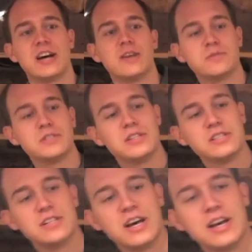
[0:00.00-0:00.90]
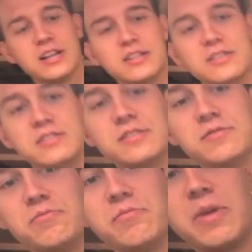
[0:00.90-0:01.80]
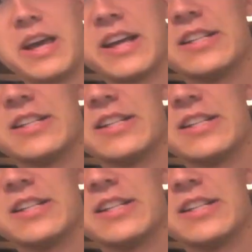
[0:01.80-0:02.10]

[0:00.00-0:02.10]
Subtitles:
times does not make